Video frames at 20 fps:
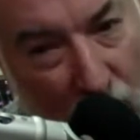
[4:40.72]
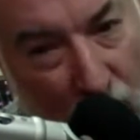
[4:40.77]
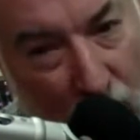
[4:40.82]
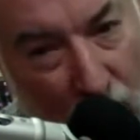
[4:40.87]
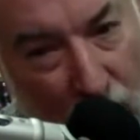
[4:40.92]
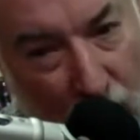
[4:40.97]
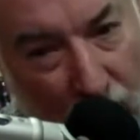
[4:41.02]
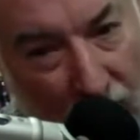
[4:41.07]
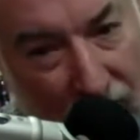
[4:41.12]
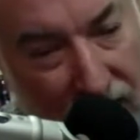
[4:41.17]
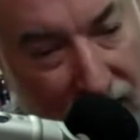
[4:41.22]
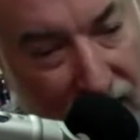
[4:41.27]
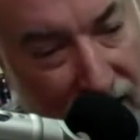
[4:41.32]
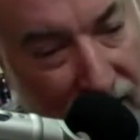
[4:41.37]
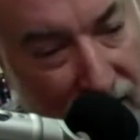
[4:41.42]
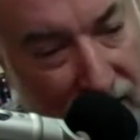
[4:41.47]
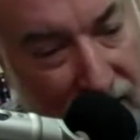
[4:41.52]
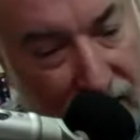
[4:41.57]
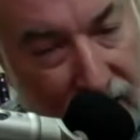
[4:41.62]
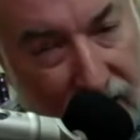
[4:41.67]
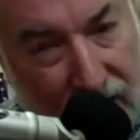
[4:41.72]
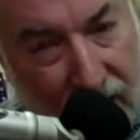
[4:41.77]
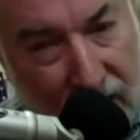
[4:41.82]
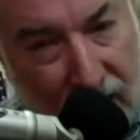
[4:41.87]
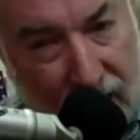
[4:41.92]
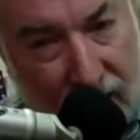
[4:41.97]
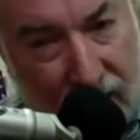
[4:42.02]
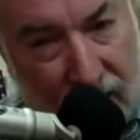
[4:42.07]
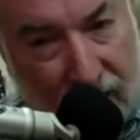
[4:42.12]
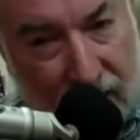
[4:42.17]
the way
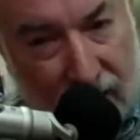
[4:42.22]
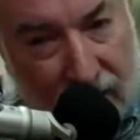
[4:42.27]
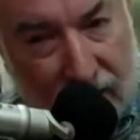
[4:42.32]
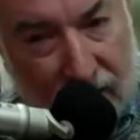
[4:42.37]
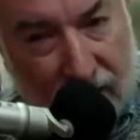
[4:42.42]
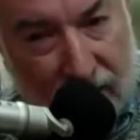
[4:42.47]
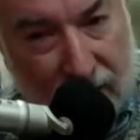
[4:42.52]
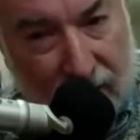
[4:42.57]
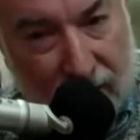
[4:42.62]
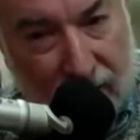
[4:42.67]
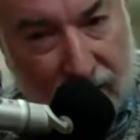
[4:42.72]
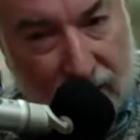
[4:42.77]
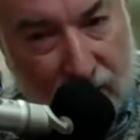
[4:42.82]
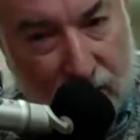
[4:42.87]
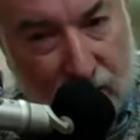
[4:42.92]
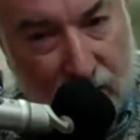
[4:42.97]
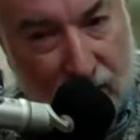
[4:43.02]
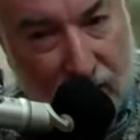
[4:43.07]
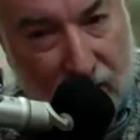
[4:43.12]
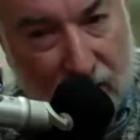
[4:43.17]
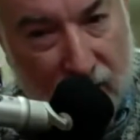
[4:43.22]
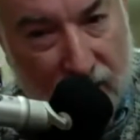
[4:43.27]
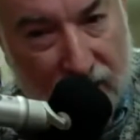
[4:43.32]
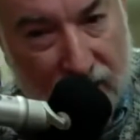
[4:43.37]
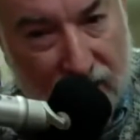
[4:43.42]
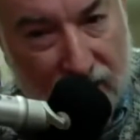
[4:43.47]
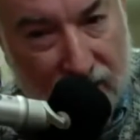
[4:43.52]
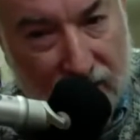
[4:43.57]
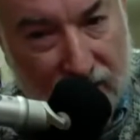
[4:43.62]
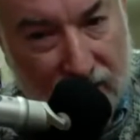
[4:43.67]
to
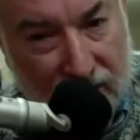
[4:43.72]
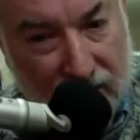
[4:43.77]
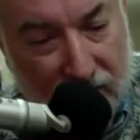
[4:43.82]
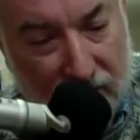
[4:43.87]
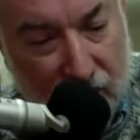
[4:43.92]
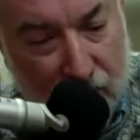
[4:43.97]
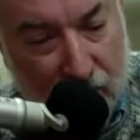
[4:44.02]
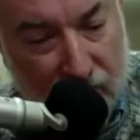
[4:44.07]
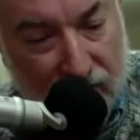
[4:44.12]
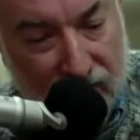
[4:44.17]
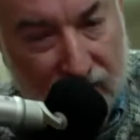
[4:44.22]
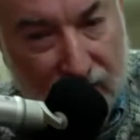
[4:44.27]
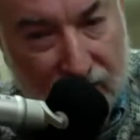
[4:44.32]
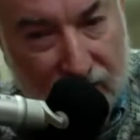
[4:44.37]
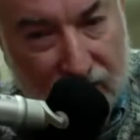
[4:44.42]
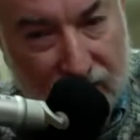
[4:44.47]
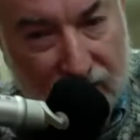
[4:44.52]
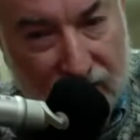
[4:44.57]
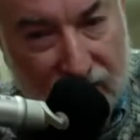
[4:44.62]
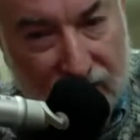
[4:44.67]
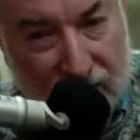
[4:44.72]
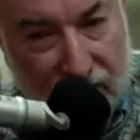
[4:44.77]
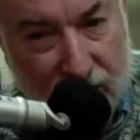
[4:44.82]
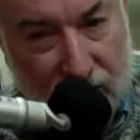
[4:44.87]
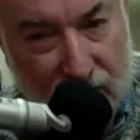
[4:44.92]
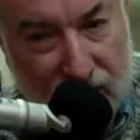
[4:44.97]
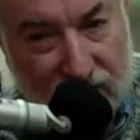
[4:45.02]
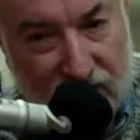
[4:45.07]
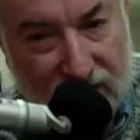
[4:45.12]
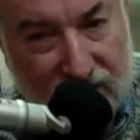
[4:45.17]
Antarctica. Now notice, I'm
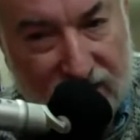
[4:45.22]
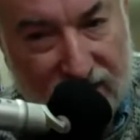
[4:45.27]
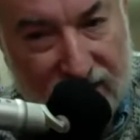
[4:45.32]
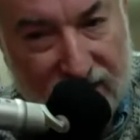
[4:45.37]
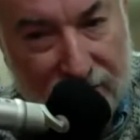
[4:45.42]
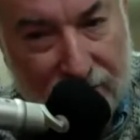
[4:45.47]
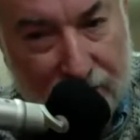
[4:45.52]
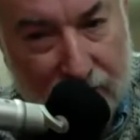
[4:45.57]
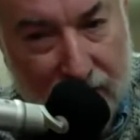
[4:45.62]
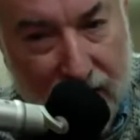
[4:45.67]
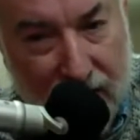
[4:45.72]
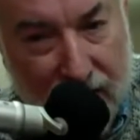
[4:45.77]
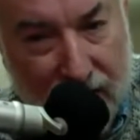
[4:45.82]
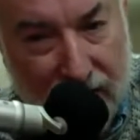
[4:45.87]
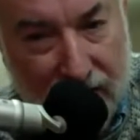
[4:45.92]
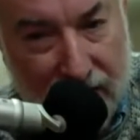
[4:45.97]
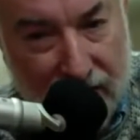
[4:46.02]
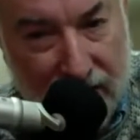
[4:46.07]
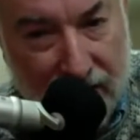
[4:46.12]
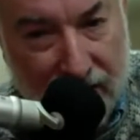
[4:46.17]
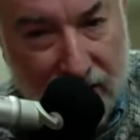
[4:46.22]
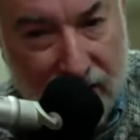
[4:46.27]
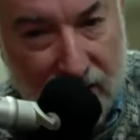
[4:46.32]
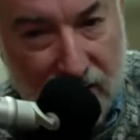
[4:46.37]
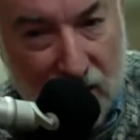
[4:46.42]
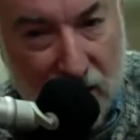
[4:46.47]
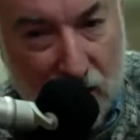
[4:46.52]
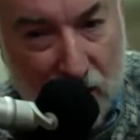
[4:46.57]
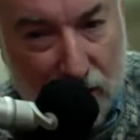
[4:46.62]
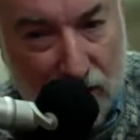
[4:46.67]
continuing to dip my
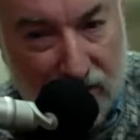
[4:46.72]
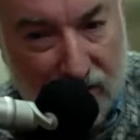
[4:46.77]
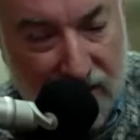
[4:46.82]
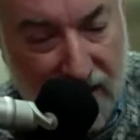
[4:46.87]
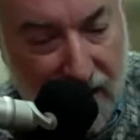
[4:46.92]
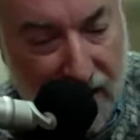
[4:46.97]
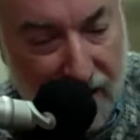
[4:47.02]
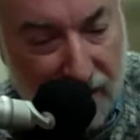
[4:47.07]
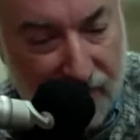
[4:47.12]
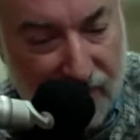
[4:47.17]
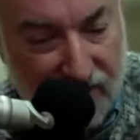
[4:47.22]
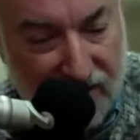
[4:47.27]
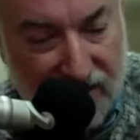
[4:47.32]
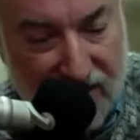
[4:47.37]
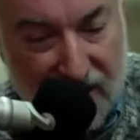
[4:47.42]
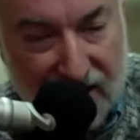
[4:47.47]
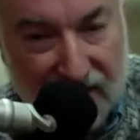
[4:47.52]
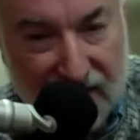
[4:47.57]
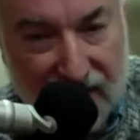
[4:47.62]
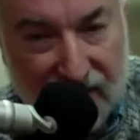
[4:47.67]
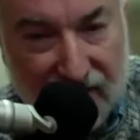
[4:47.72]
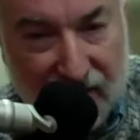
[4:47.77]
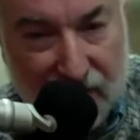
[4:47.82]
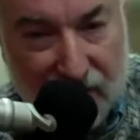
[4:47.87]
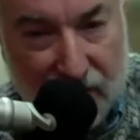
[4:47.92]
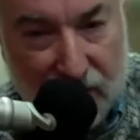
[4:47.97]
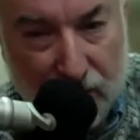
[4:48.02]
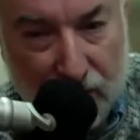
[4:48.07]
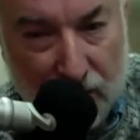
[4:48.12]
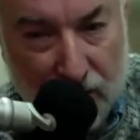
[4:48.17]
nose down to stay
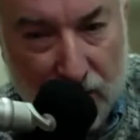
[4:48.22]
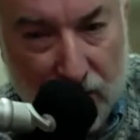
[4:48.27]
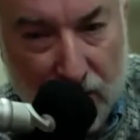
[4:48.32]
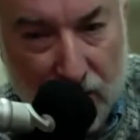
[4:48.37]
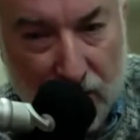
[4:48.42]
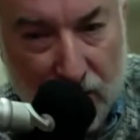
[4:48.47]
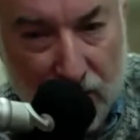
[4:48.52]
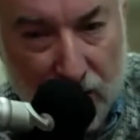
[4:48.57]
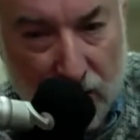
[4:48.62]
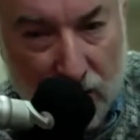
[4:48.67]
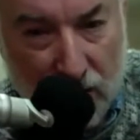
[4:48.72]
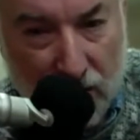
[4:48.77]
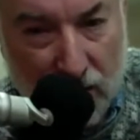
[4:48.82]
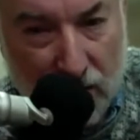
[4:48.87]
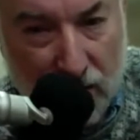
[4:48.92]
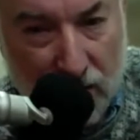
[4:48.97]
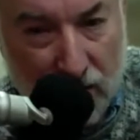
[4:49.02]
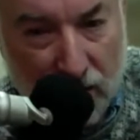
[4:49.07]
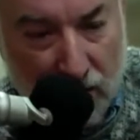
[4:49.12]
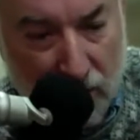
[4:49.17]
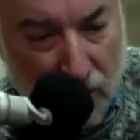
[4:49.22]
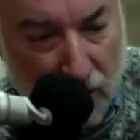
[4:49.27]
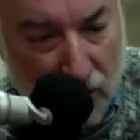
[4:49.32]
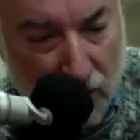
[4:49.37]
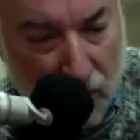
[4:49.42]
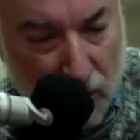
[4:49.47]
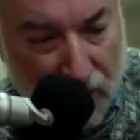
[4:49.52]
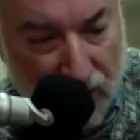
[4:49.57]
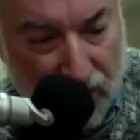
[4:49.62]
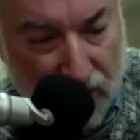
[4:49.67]
level
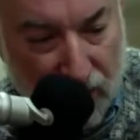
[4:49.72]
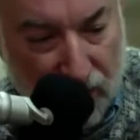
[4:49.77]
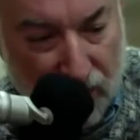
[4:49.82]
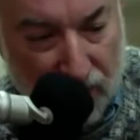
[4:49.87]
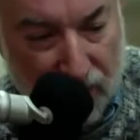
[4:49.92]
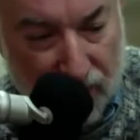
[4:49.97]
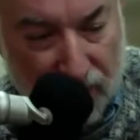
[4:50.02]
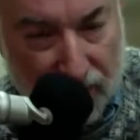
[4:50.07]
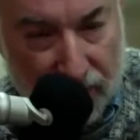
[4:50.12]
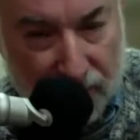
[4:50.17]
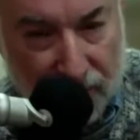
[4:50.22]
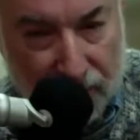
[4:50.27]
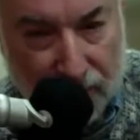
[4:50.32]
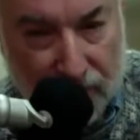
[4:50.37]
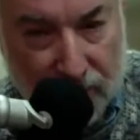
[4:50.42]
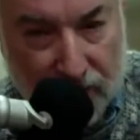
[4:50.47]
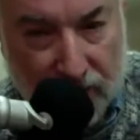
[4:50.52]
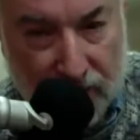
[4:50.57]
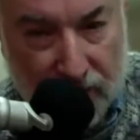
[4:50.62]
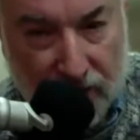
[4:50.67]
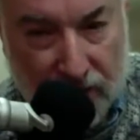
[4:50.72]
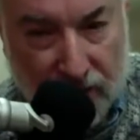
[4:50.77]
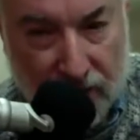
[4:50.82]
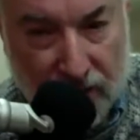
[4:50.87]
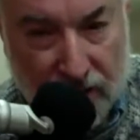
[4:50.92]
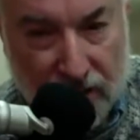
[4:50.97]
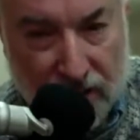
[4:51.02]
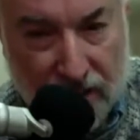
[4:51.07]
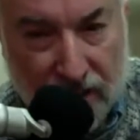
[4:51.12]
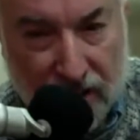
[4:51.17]
with the earth.
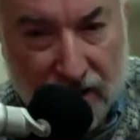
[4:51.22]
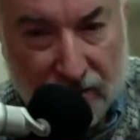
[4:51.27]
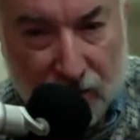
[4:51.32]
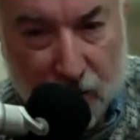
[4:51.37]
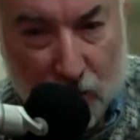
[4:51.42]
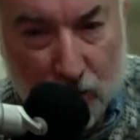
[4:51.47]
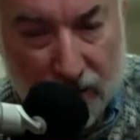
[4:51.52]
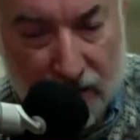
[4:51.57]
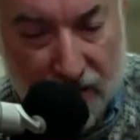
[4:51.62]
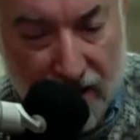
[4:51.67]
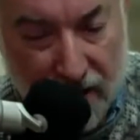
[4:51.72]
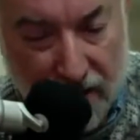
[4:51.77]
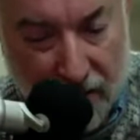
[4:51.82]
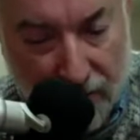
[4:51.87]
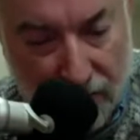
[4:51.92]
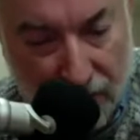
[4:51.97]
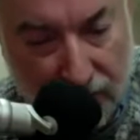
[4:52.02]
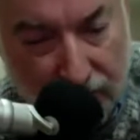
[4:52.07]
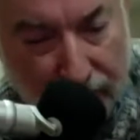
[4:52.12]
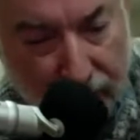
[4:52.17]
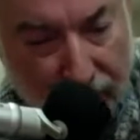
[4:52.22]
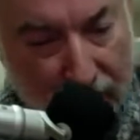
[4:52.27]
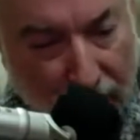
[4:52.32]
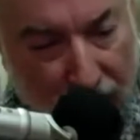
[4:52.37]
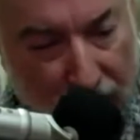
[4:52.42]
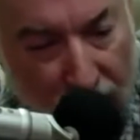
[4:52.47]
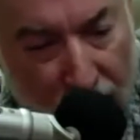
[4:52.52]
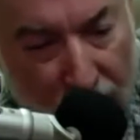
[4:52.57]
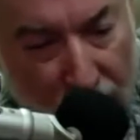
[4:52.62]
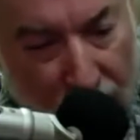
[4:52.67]
Now I'm going down
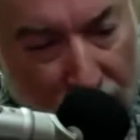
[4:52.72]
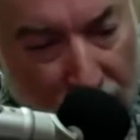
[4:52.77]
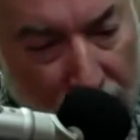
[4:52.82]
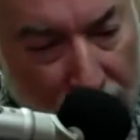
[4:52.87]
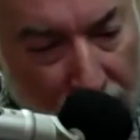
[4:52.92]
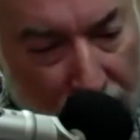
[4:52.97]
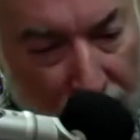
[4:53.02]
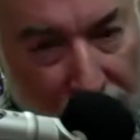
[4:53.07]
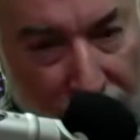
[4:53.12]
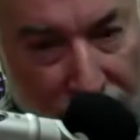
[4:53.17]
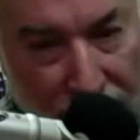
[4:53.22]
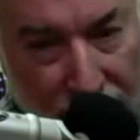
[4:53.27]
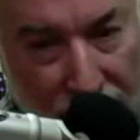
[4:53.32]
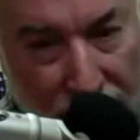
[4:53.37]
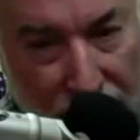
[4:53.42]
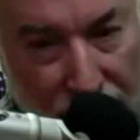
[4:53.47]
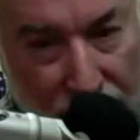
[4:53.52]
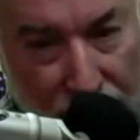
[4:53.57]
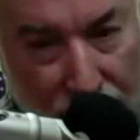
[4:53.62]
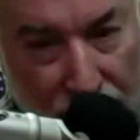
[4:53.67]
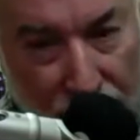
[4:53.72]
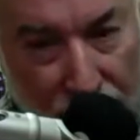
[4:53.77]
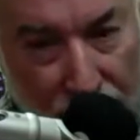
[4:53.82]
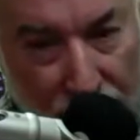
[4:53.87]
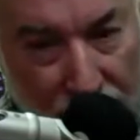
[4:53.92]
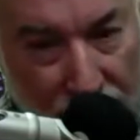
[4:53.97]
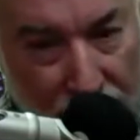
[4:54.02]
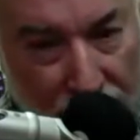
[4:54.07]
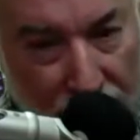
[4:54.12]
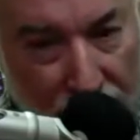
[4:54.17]
into
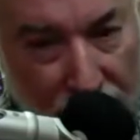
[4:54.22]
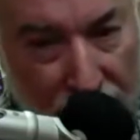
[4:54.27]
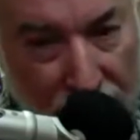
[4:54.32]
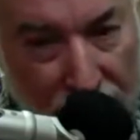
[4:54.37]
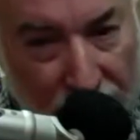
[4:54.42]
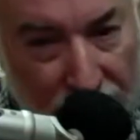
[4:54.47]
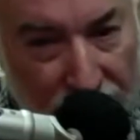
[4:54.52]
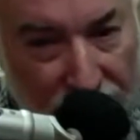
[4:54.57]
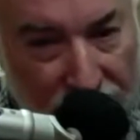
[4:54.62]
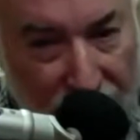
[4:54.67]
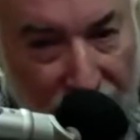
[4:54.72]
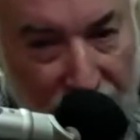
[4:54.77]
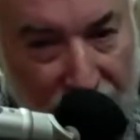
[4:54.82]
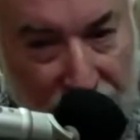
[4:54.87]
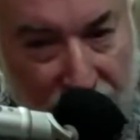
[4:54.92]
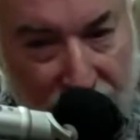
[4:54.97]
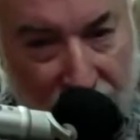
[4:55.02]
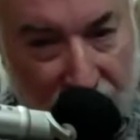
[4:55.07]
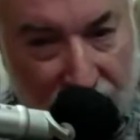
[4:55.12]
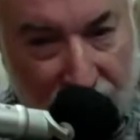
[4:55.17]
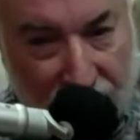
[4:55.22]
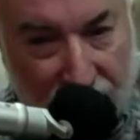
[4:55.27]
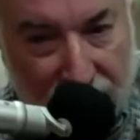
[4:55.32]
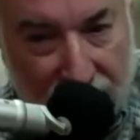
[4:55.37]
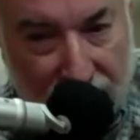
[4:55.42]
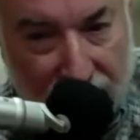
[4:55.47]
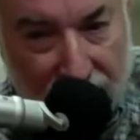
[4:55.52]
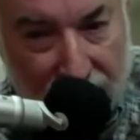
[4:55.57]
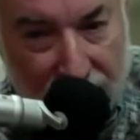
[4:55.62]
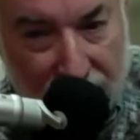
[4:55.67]
South America,